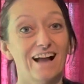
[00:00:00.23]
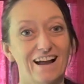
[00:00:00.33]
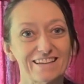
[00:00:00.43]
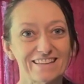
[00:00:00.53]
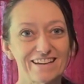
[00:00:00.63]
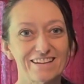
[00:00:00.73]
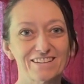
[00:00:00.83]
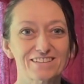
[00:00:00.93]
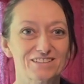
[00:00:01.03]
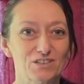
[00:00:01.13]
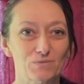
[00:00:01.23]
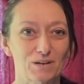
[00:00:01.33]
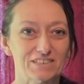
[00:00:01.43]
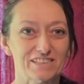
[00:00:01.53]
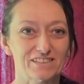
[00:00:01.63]
Hi there! You're
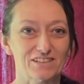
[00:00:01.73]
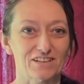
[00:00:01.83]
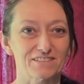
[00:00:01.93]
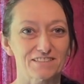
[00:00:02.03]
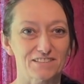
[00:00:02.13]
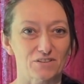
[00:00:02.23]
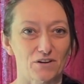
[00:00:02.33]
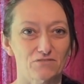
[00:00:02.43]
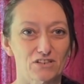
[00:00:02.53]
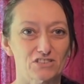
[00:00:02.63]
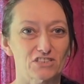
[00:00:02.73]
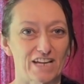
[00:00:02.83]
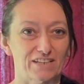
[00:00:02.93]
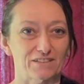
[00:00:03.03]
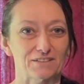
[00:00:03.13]
watching the Gardens and Graveyards
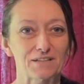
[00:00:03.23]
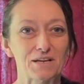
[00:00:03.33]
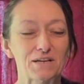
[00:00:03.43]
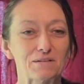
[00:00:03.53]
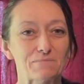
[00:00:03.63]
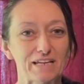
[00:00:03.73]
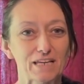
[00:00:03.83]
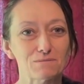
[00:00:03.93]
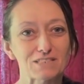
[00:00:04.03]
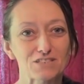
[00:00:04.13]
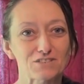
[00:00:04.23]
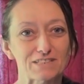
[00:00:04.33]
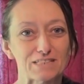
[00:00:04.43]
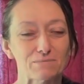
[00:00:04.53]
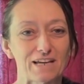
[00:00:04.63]
channel. My name is
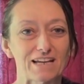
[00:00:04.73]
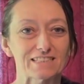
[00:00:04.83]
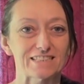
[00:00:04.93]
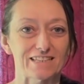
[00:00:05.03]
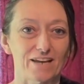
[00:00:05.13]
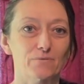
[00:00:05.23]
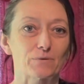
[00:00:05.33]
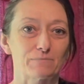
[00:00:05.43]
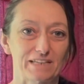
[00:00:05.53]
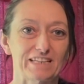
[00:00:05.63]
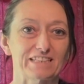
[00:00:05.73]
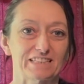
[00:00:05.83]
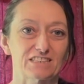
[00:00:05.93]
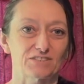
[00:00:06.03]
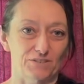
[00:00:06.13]
Charisma and today we're meeting in
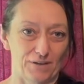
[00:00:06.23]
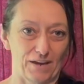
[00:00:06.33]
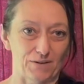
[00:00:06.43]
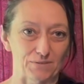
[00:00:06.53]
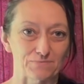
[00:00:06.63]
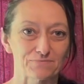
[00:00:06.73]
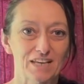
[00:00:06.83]
the studio.